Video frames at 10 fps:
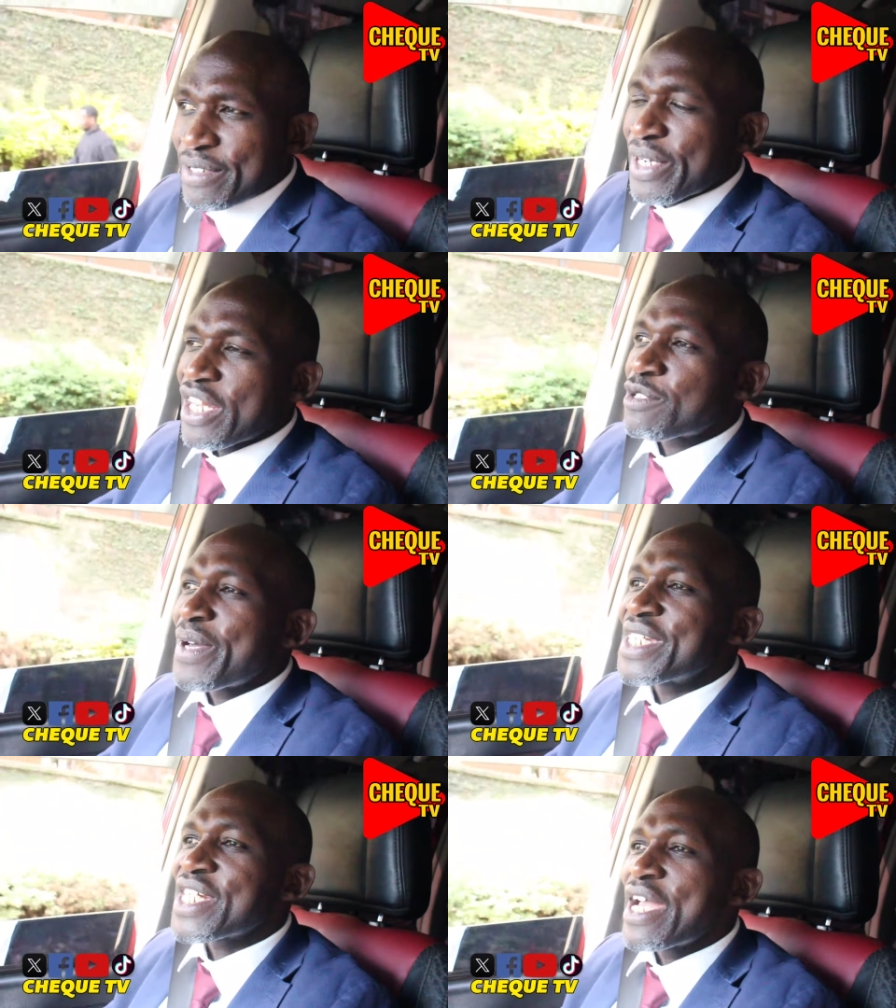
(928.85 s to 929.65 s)
But he
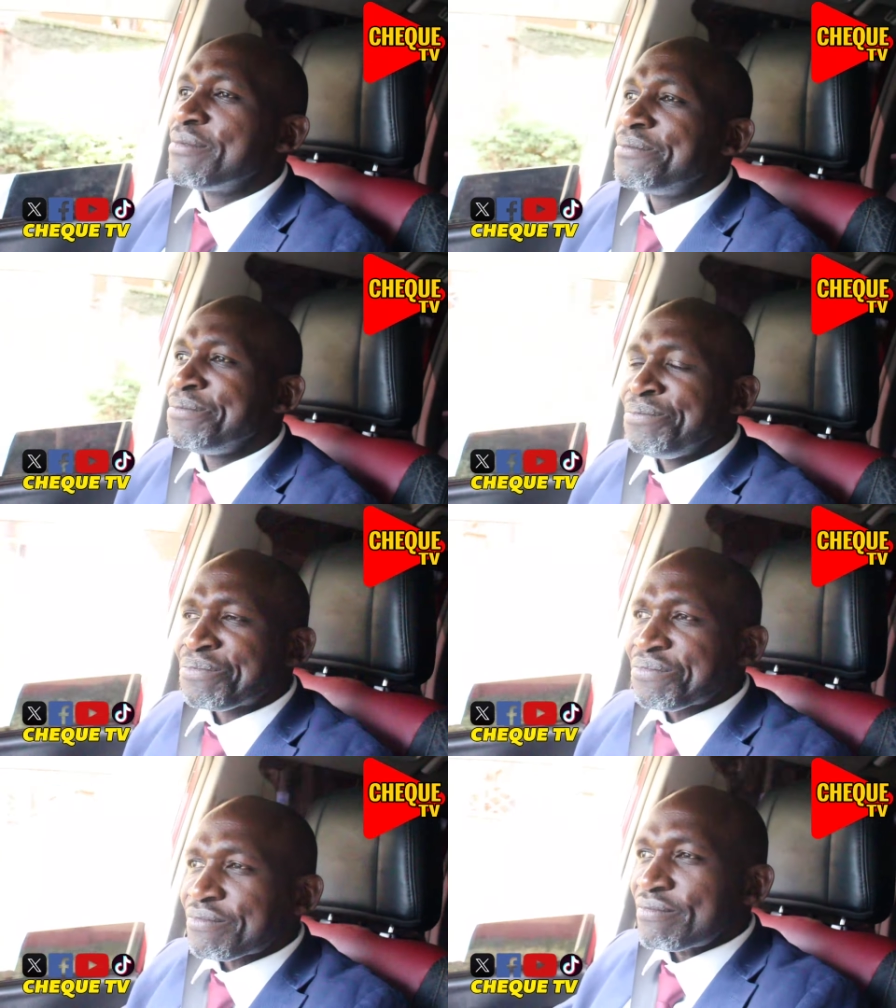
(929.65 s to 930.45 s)
spent time
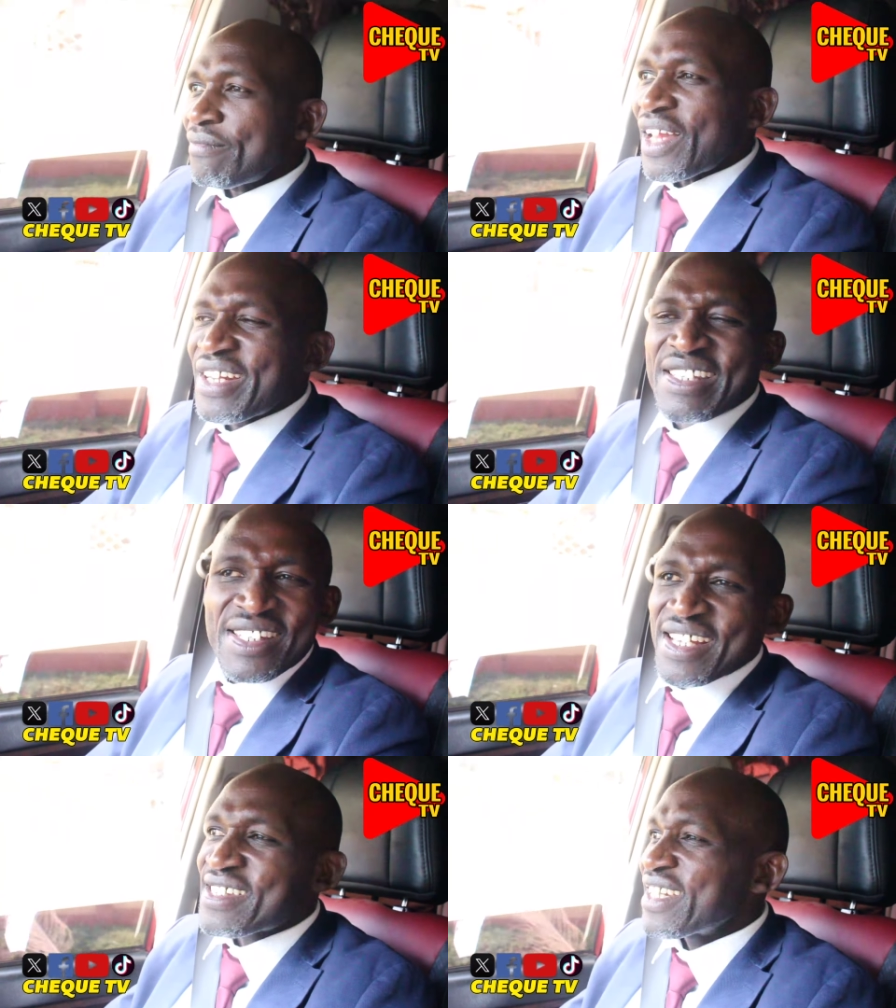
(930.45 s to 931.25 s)

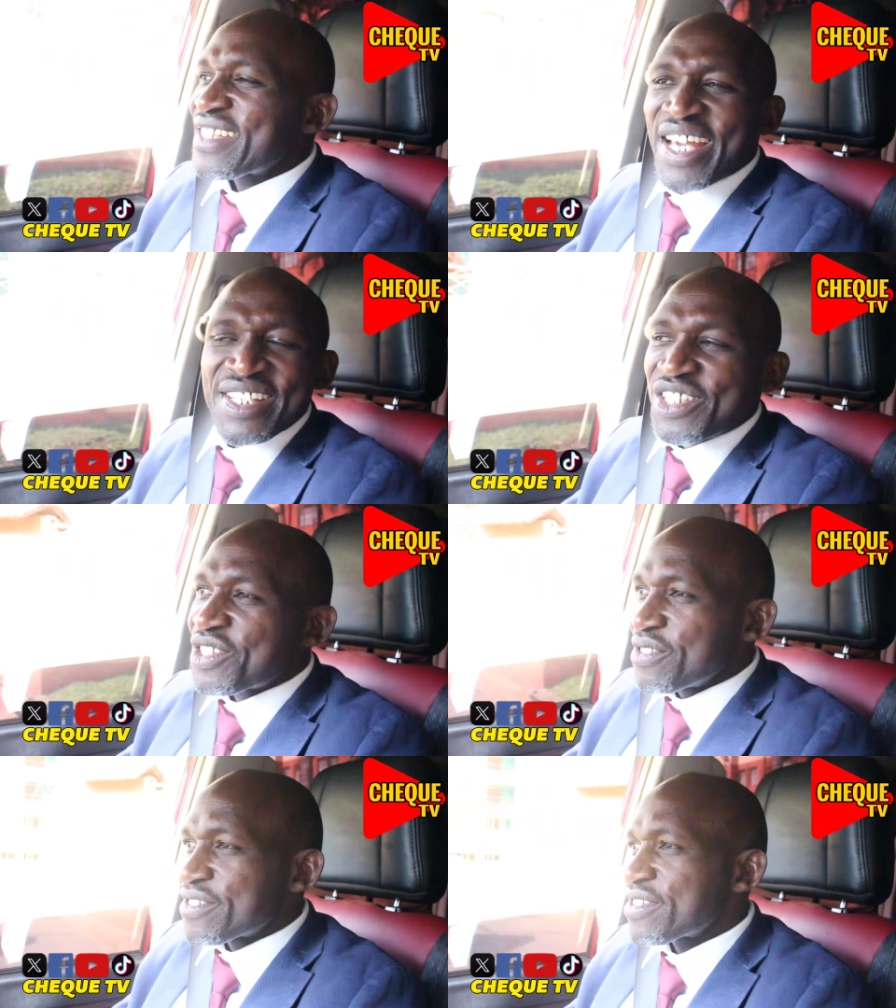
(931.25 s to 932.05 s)
discussing
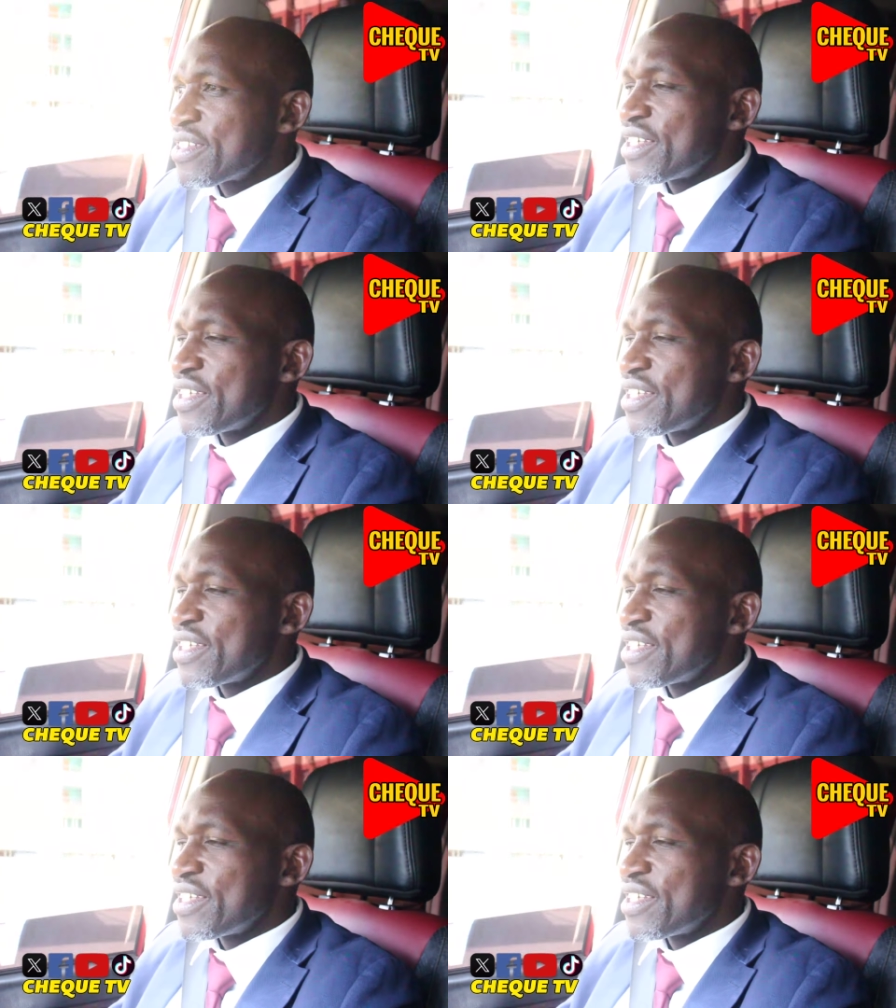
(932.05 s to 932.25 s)
non-issues.